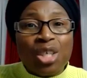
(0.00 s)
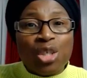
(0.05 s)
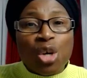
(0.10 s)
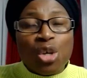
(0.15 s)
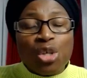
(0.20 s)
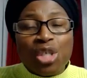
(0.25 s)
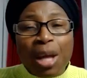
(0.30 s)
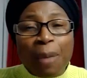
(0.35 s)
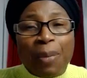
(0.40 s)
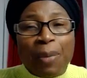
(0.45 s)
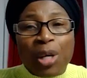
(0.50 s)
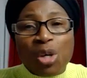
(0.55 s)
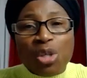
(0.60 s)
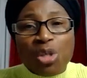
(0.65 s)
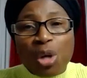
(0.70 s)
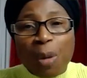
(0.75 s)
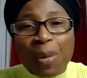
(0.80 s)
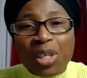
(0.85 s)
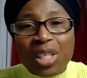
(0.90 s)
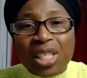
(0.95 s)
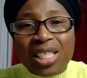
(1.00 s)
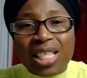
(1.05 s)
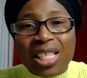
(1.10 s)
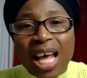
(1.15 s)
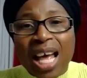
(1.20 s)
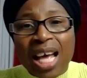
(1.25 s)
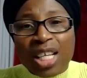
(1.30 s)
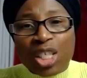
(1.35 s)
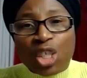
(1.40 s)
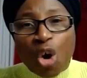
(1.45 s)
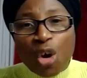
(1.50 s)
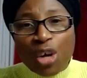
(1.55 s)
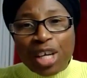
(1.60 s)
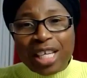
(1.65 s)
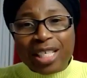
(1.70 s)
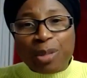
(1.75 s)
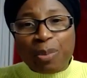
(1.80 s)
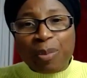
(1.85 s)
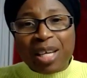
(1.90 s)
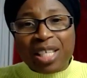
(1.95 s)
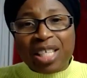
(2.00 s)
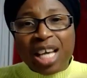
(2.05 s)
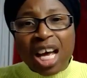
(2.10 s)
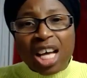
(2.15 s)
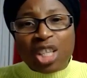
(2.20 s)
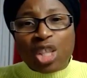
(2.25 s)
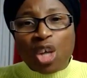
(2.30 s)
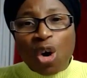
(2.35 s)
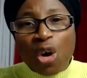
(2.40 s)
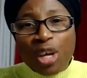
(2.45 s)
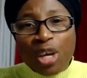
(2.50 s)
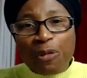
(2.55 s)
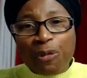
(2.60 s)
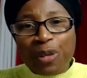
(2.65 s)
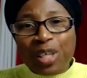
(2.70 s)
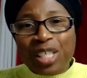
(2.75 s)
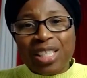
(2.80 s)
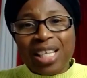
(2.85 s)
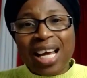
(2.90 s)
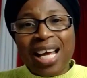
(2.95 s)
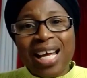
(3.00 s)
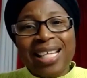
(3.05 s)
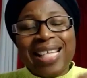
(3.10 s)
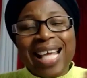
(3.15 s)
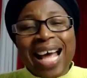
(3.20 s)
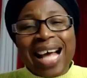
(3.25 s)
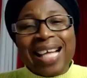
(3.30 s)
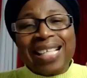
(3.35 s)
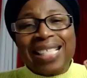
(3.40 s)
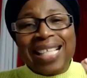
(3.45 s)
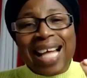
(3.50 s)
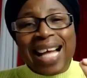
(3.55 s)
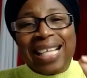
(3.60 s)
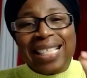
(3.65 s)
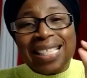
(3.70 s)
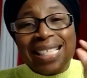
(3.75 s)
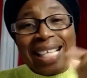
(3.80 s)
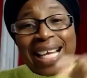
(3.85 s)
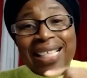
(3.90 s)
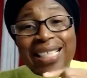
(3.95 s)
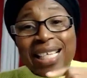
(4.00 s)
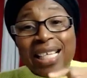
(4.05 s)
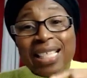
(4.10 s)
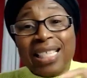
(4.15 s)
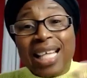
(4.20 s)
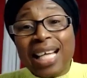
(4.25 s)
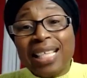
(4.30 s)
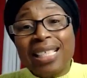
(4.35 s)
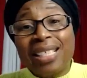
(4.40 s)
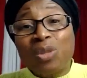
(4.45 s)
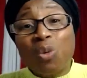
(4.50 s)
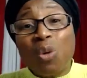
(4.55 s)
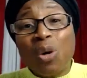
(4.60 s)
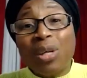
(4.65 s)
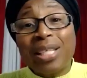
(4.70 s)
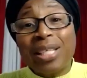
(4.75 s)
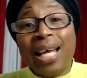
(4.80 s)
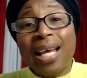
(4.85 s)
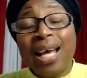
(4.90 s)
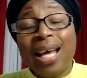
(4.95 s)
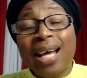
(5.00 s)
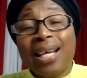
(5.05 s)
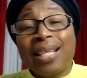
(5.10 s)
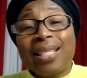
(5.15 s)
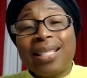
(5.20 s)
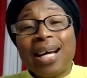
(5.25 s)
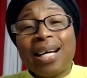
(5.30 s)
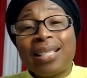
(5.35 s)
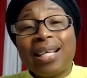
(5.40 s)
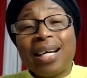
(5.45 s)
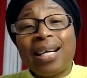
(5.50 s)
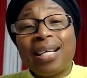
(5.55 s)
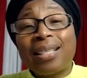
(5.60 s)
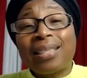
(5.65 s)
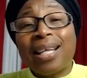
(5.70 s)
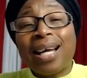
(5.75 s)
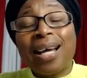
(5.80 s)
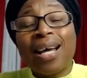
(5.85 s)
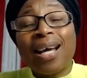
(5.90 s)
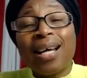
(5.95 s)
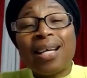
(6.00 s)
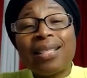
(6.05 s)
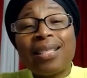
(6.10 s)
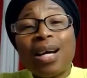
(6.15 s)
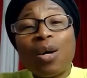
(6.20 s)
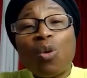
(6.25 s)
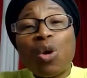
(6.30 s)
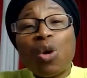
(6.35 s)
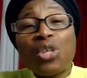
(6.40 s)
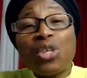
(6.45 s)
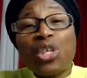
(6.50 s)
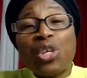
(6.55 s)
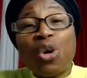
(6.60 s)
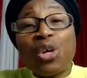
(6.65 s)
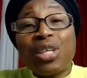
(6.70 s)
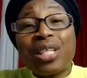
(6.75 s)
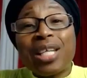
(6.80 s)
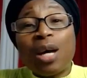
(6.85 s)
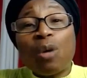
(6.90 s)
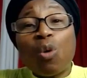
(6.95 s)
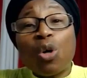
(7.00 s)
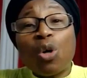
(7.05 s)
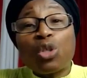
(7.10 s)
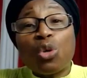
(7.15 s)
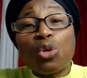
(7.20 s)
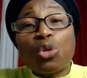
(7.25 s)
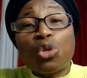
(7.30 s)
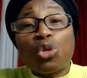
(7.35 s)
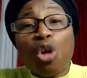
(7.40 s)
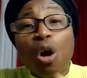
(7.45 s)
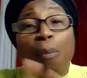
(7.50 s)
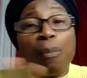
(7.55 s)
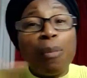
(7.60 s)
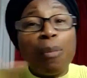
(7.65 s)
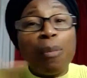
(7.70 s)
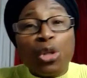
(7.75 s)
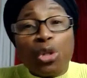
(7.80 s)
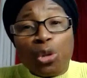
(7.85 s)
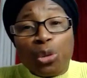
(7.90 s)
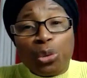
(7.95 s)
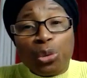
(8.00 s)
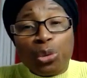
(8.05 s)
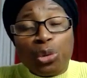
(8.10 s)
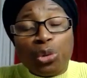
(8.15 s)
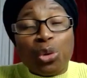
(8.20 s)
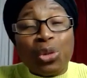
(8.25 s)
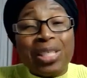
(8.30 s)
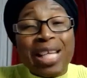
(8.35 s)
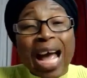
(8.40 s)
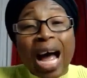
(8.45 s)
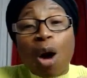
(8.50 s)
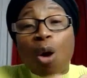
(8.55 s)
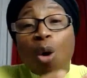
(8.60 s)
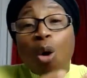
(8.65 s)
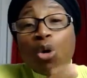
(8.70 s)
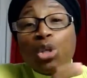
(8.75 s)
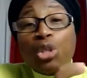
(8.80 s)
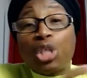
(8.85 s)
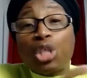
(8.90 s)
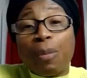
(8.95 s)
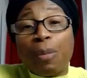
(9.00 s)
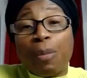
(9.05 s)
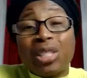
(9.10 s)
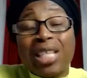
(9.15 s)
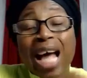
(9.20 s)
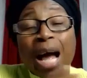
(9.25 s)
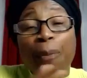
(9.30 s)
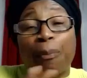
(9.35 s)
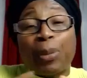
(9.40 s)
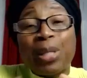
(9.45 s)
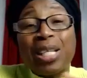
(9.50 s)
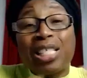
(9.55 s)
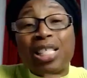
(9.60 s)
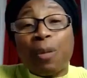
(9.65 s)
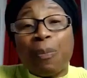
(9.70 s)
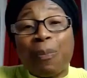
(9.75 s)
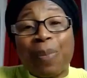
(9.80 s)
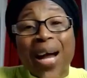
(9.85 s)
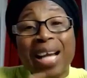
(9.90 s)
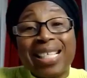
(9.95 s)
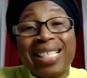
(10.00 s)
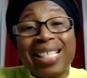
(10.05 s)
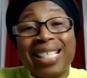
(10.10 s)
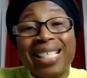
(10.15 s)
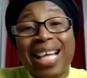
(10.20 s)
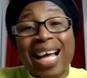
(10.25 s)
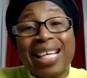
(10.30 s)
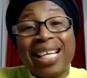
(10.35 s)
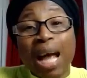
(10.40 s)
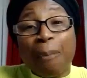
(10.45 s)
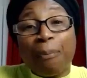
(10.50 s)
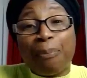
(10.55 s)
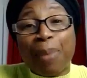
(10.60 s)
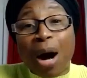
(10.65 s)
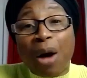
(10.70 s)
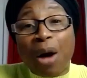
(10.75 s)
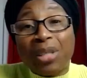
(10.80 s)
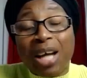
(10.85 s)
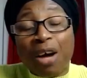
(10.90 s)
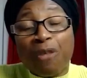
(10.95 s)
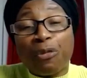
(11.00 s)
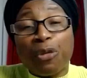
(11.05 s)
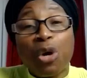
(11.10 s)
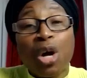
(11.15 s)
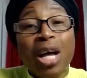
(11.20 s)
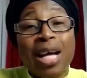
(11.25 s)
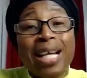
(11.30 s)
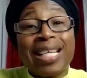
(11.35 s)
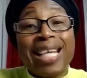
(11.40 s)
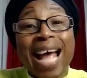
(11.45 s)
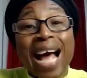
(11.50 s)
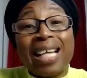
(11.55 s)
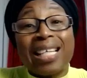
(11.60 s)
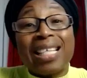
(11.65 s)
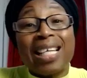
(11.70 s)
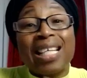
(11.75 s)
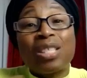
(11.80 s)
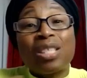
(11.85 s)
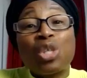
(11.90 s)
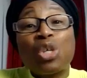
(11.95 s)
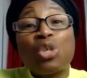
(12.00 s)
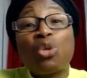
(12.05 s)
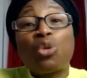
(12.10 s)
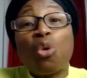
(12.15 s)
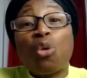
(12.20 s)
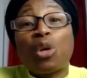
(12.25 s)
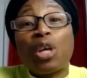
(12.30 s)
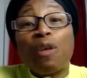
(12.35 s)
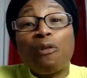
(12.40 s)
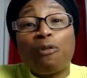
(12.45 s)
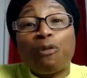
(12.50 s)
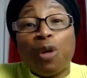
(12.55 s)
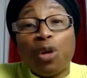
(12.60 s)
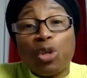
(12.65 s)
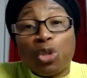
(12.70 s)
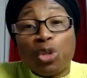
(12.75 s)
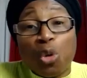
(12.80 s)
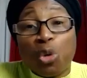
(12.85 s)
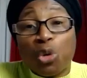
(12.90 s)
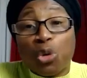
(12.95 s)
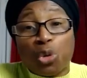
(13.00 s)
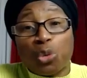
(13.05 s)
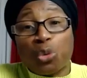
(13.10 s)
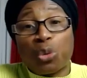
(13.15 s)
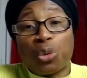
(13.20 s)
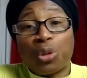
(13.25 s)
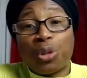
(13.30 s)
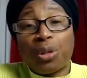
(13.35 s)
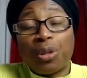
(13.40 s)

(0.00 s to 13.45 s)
Don't say because somebody said don't eat meat, don't eat fish. That, that is the, that is what they the the the, the what's it called? They want to summon you to their own demon, their principality that they are bound up for. They are they looking for so too.